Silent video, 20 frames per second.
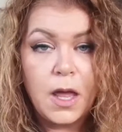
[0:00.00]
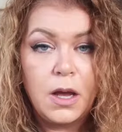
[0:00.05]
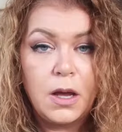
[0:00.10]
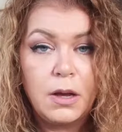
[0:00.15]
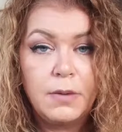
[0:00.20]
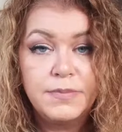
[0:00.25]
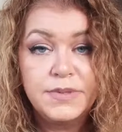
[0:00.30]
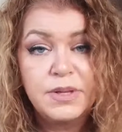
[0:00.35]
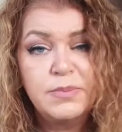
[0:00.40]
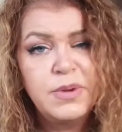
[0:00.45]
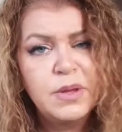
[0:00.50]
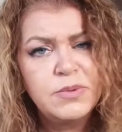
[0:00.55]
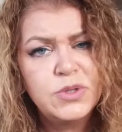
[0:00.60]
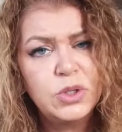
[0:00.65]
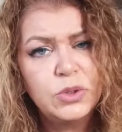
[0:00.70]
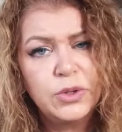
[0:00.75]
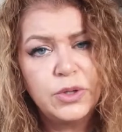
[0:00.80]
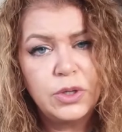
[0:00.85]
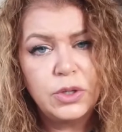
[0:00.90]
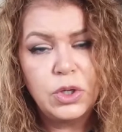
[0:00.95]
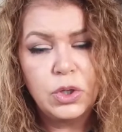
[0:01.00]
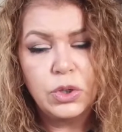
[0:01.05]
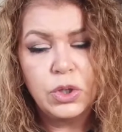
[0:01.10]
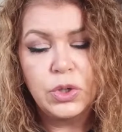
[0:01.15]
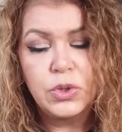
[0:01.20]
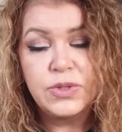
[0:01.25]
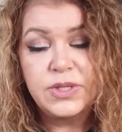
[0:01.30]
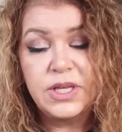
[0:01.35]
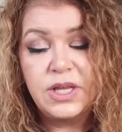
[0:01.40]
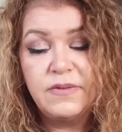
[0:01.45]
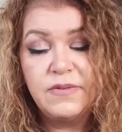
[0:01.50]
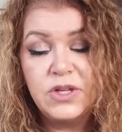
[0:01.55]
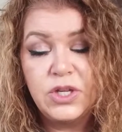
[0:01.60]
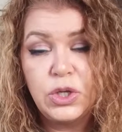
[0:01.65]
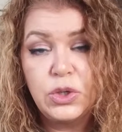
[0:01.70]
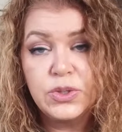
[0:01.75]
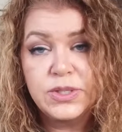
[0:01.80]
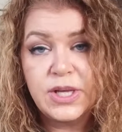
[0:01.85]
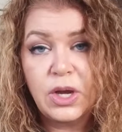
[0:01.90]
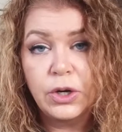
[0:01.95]
Sometimes you'll use
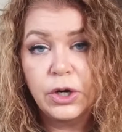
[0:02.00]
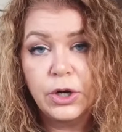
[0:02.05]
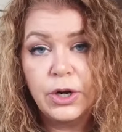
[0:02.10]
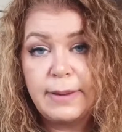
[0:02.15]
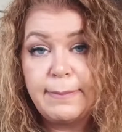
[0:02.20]
sour cream.